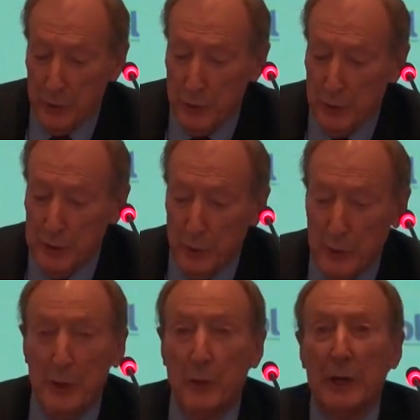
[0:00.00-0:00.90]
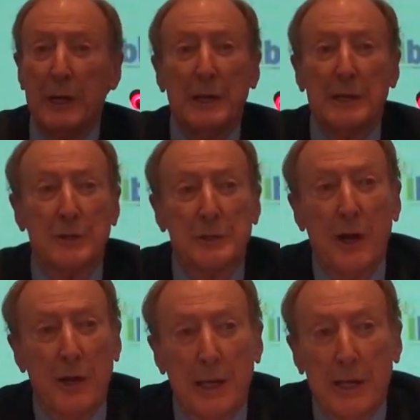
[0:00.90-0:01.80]
Could you agree to
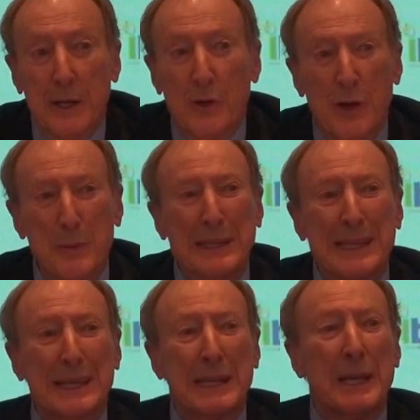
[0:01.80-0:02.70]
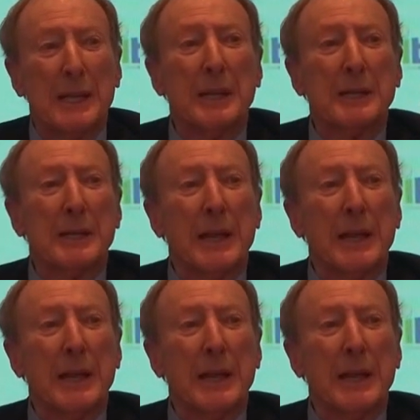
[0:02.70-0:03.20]
signing an agreement that